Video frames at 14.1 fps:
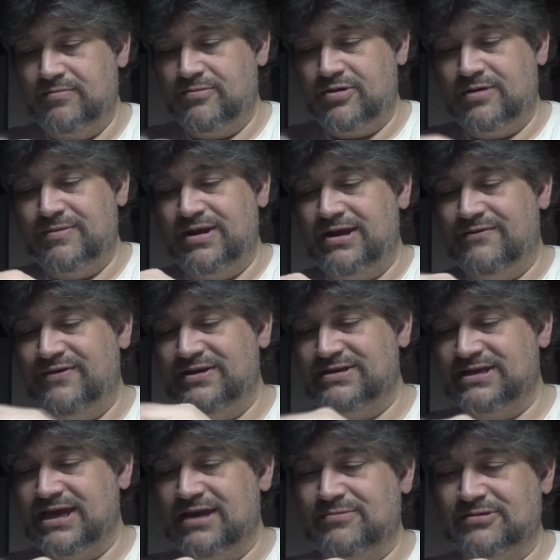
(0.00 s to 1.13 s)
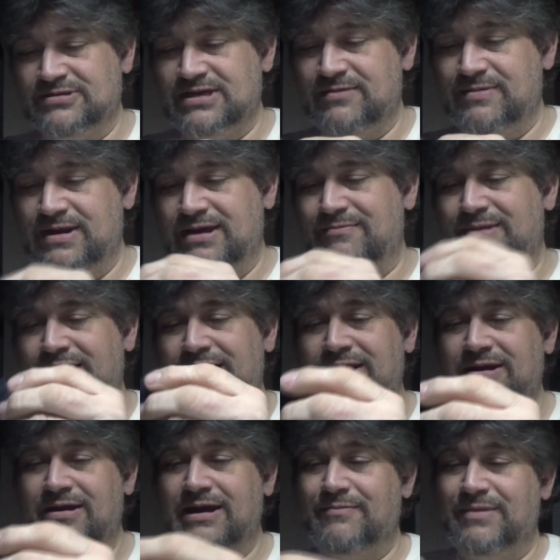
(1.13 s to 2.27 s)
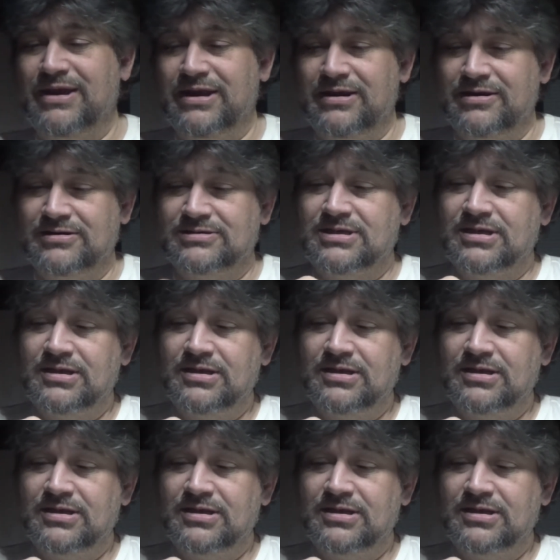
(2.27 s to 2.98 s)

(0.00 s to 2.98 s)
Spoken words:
so I'm going to have these cables coming out my ears.